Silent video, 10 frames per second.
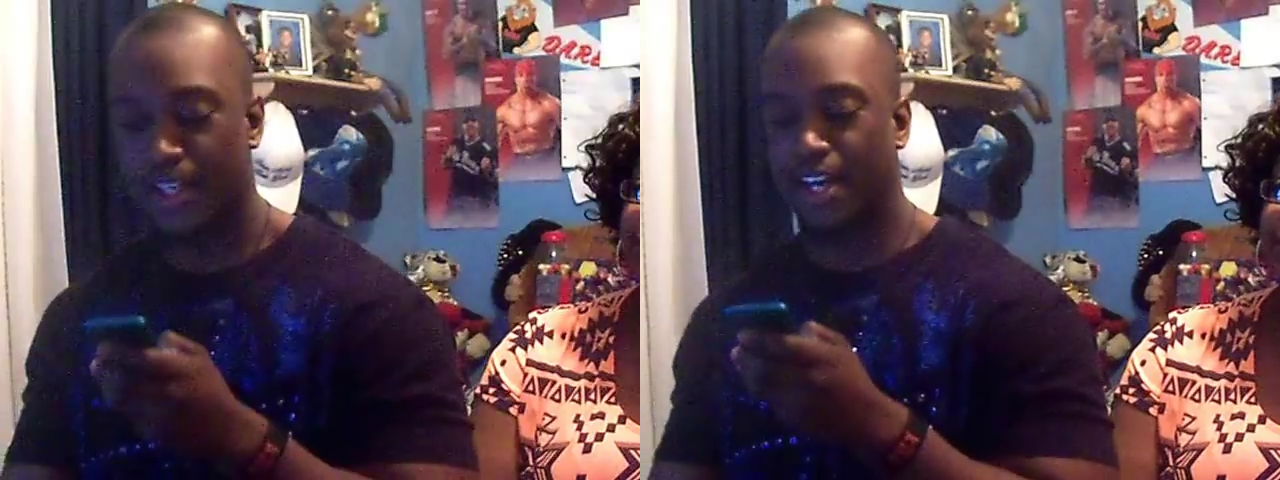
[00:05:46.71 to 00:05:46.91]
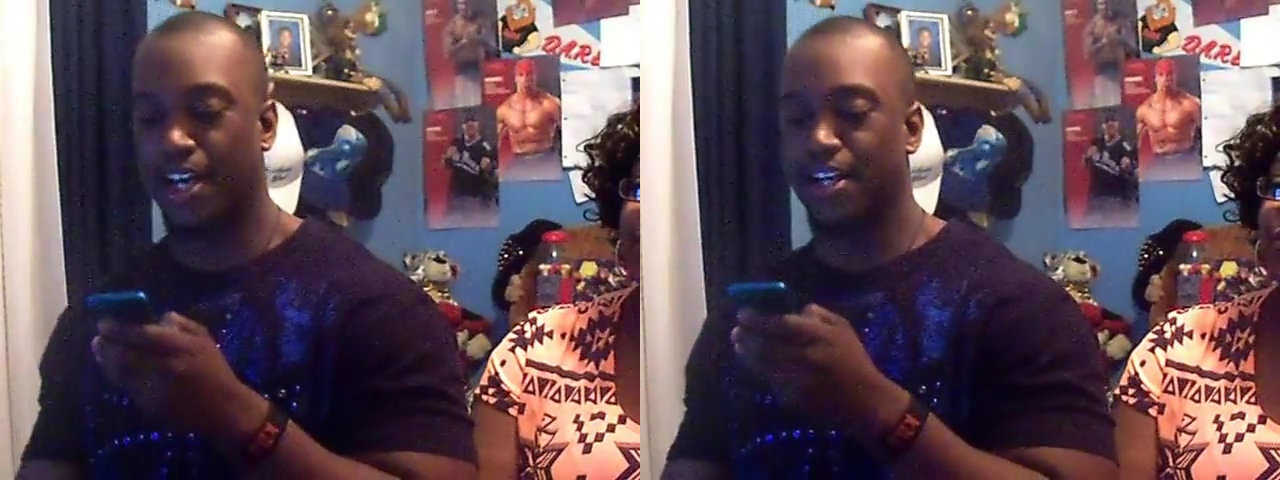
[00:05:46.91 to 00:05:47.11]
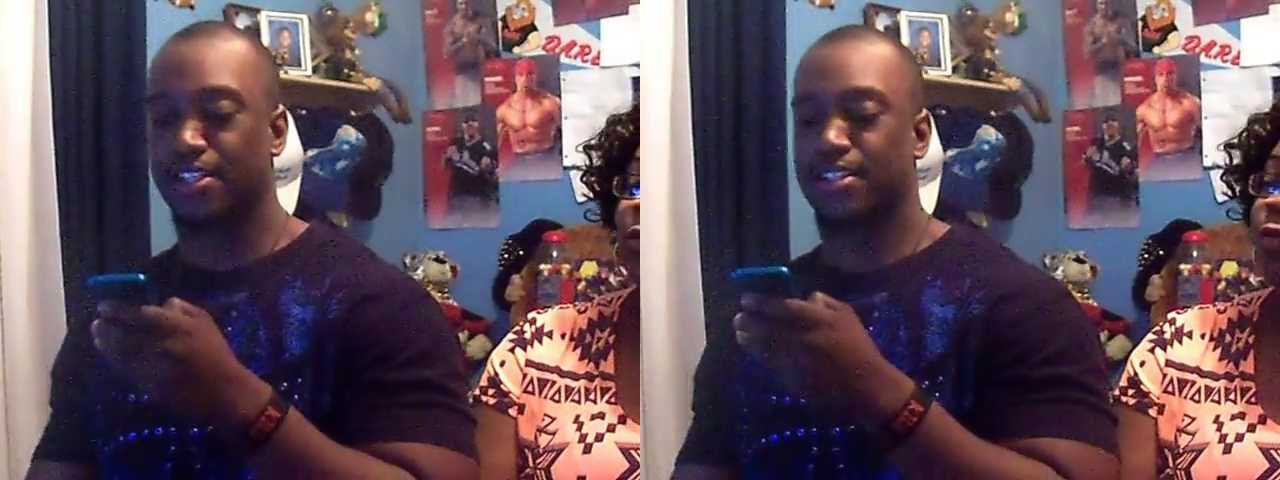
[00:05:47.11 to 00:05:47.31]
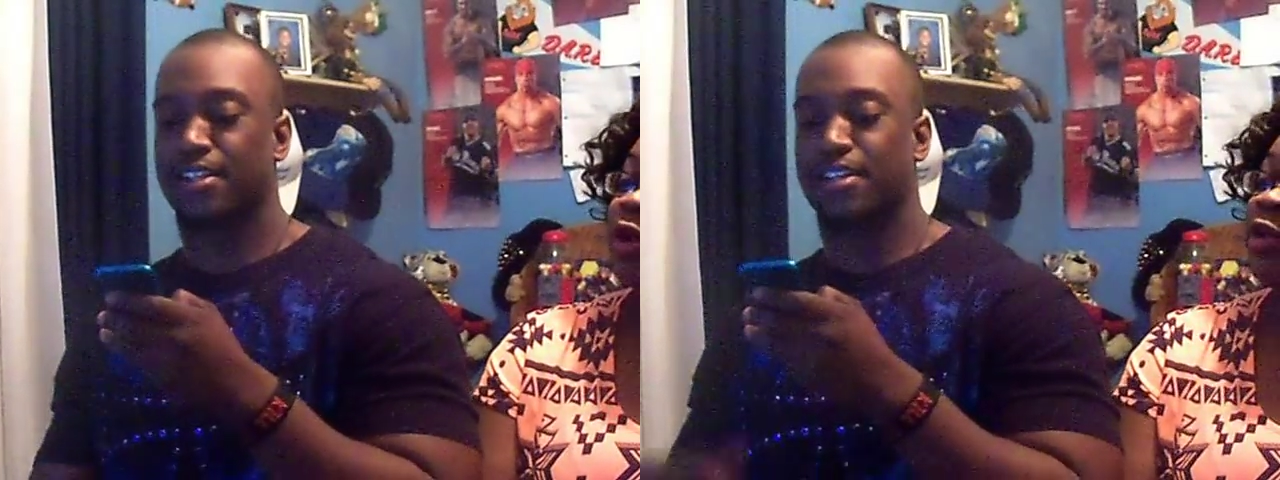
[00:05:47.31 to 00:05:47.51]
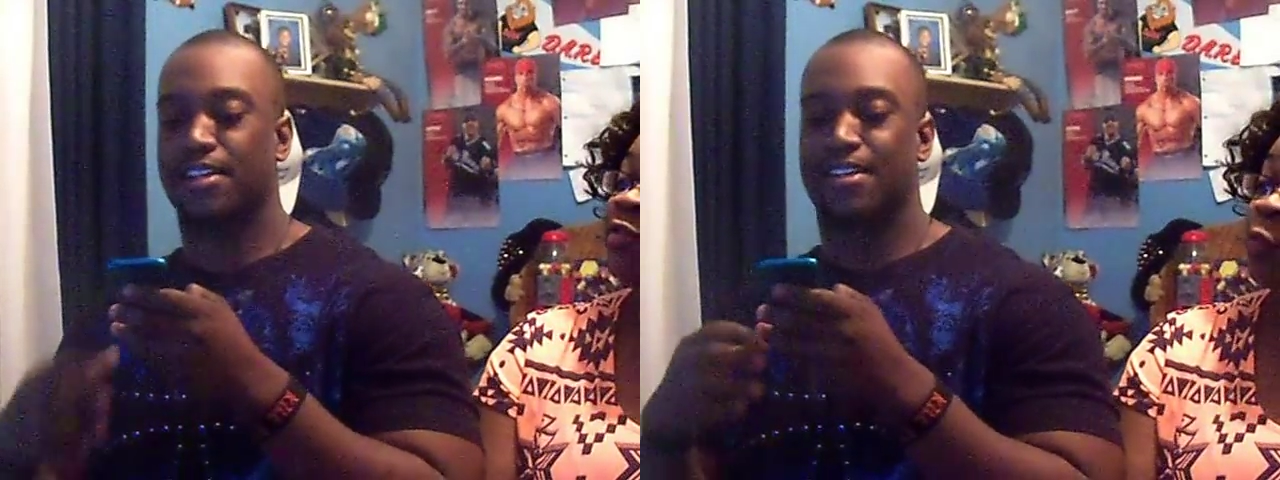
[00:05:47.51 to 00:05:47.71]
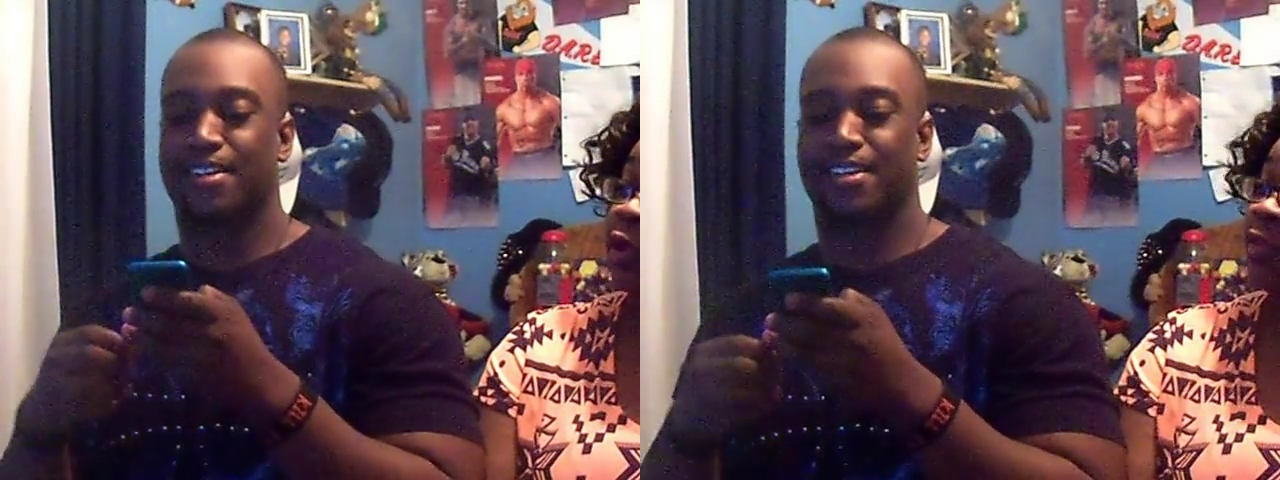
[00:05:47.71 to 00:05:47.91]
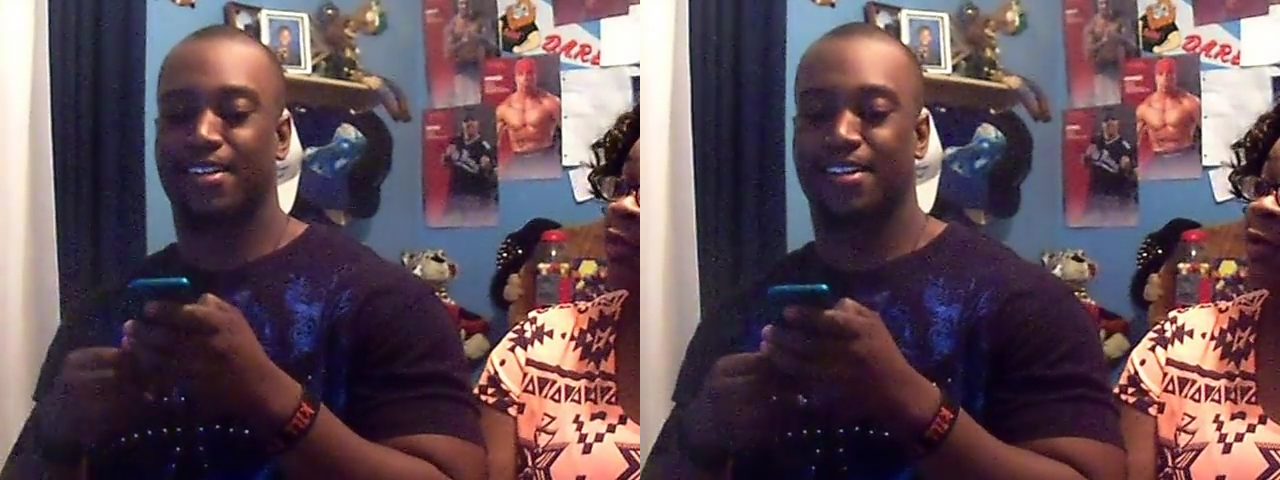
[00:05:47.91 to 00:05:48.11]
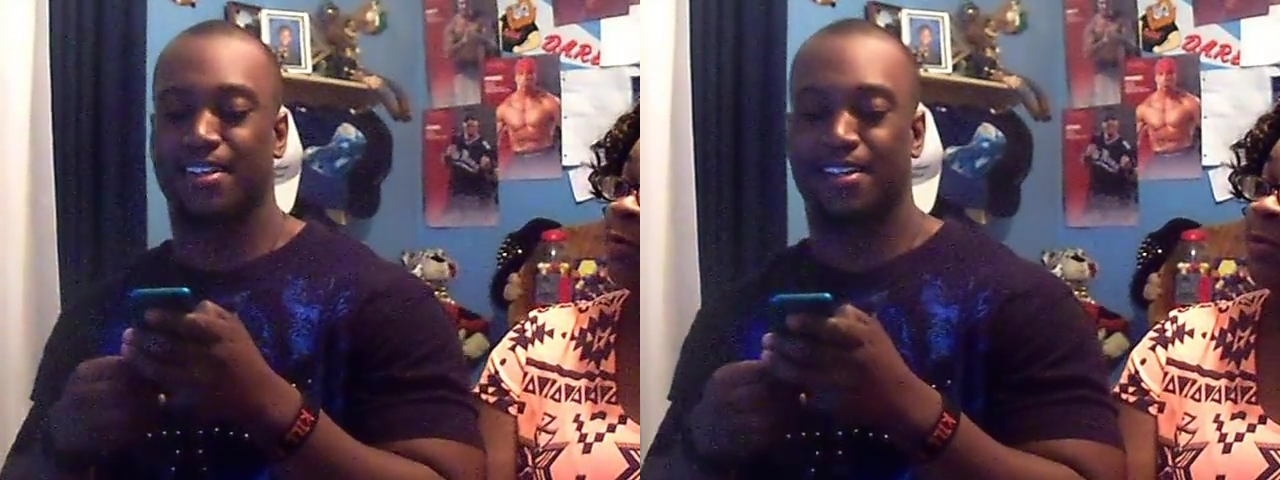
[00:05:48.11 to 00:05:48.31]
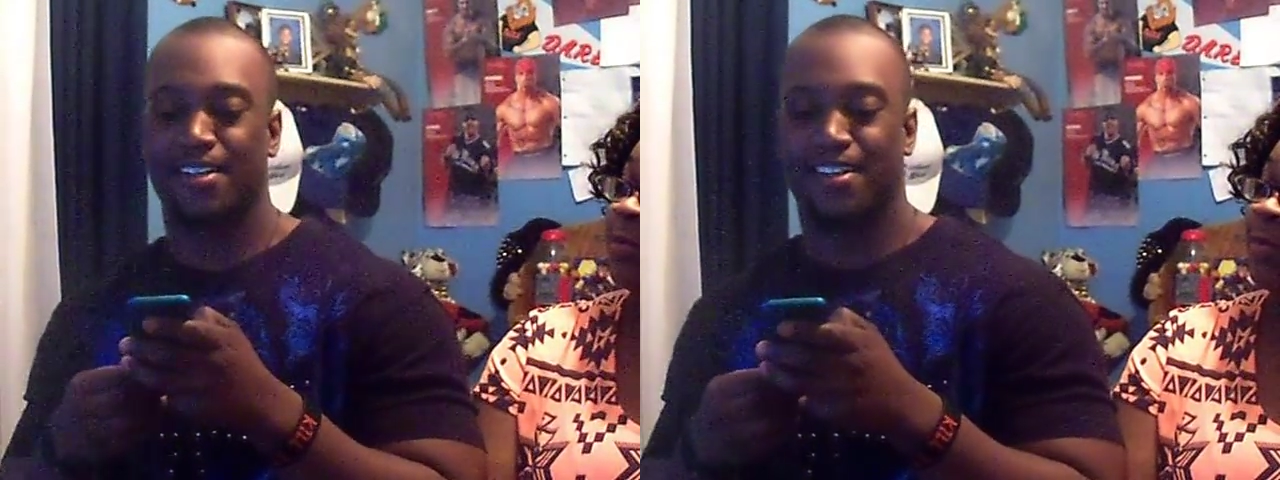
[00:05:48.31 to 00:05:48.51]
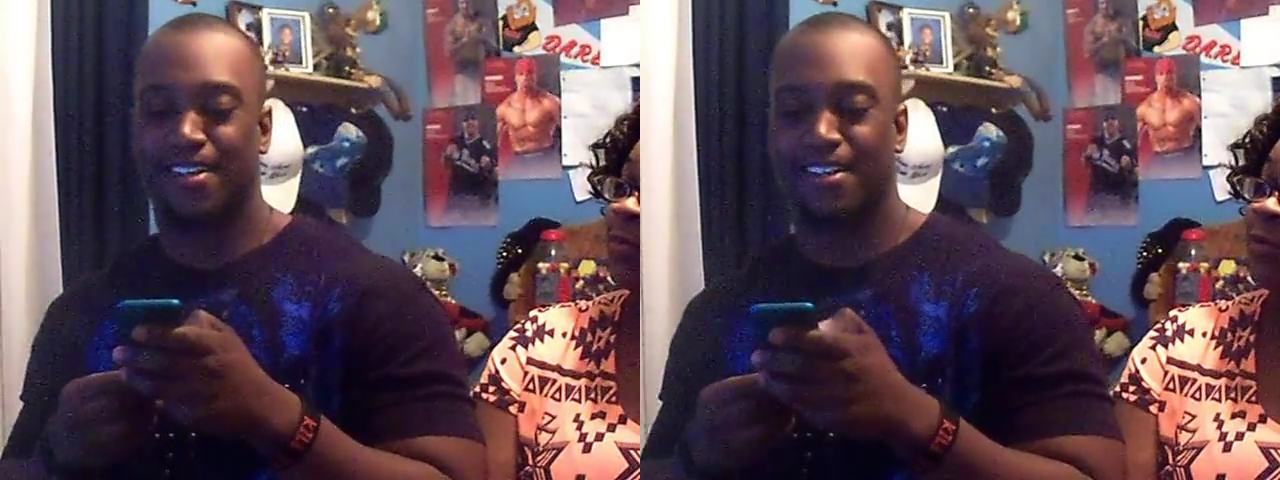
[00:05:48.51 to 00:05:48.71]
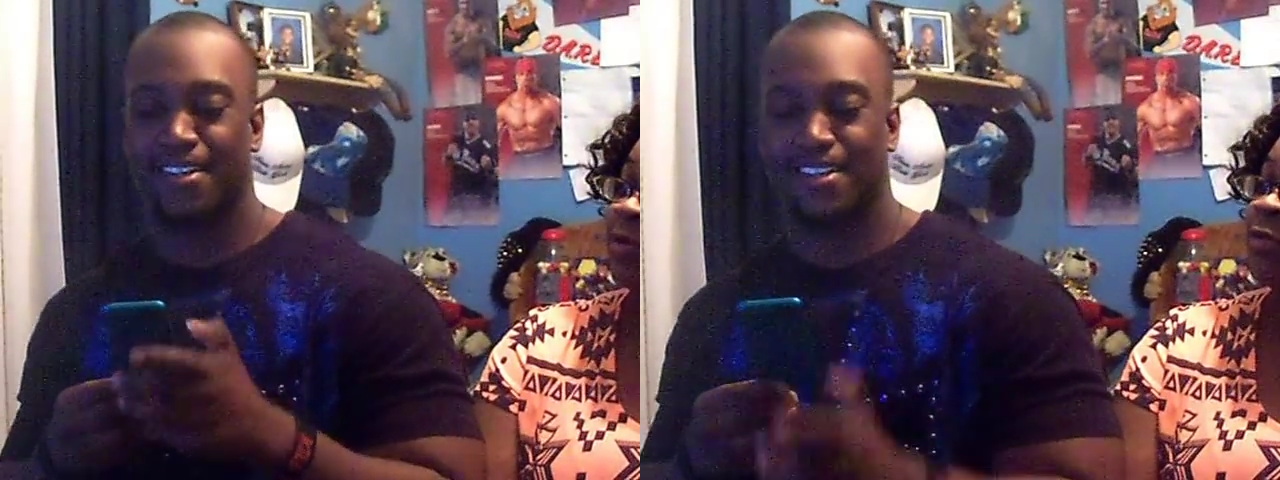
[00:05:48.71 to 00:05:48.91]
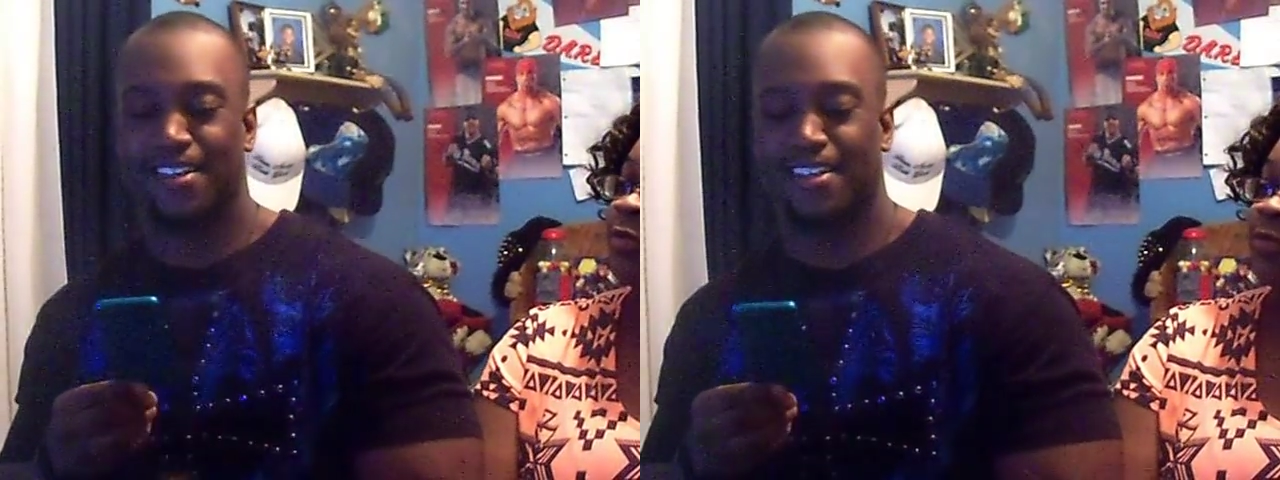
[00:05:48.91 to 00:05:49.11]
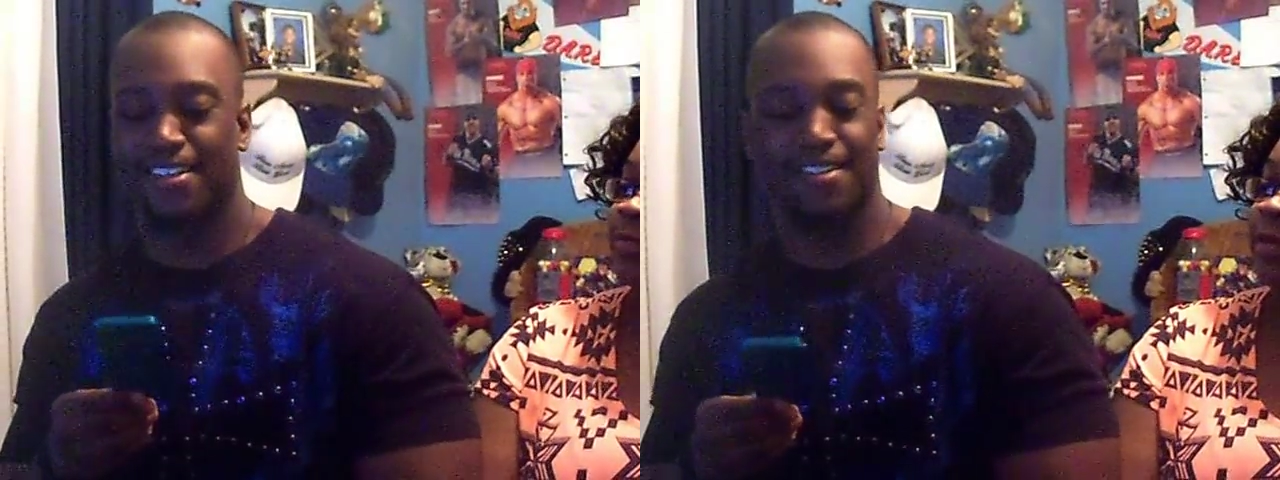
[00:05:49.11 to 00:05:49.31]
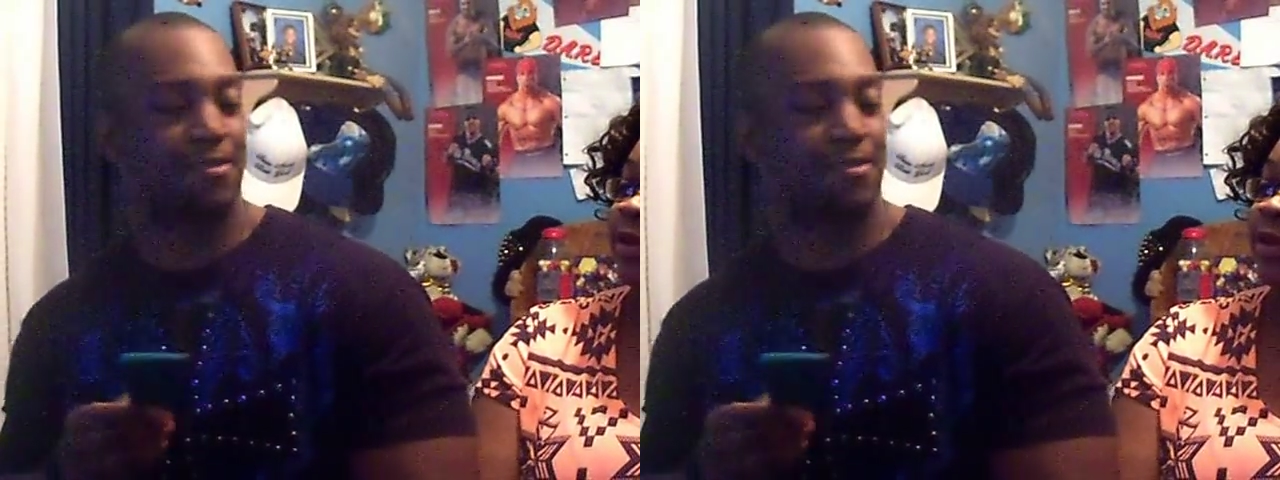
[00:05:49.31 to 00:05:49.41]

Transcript: Ass. What is with him? Cause he's me,